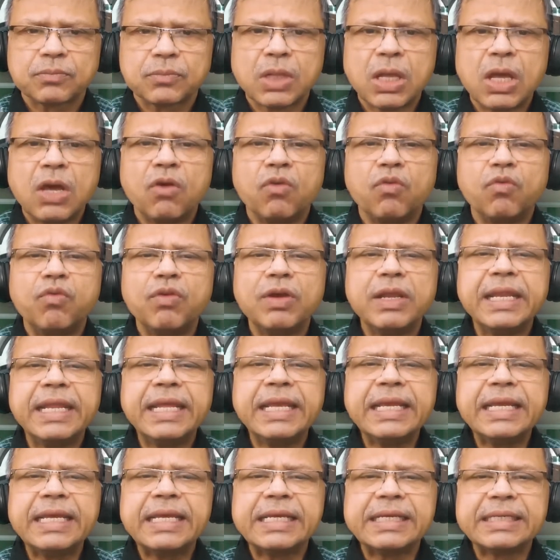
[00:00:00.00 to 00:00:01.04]

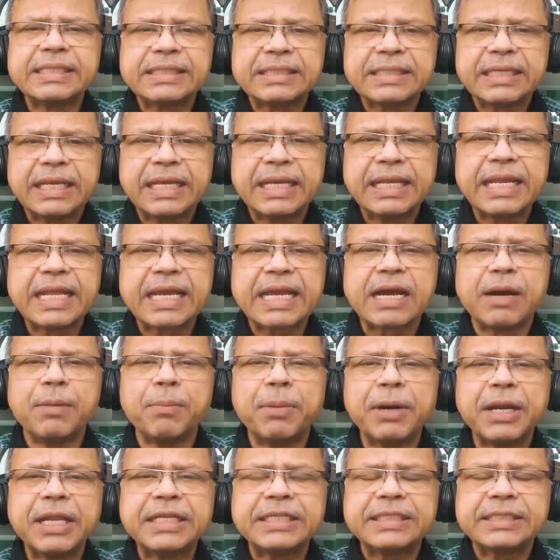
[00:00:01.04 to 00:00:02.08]
Winning in a
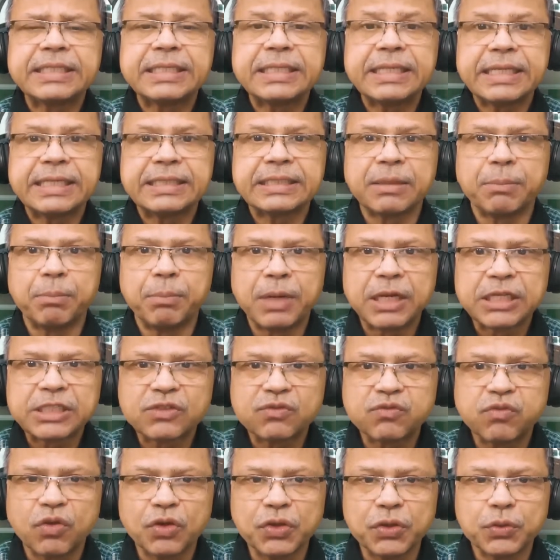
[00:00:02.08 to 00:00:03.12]
competition is a
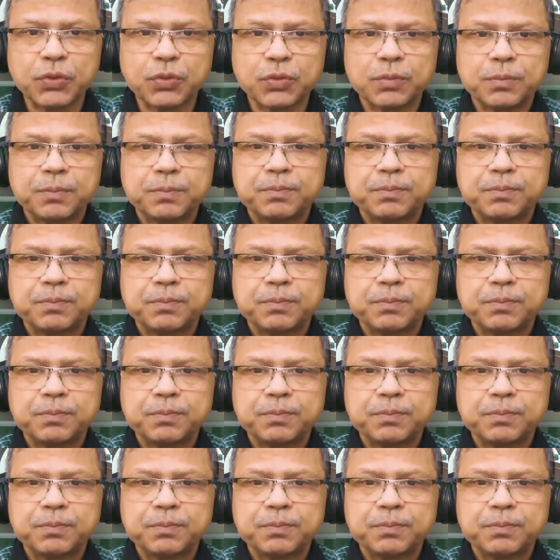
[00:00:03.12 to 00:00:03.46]
must for you.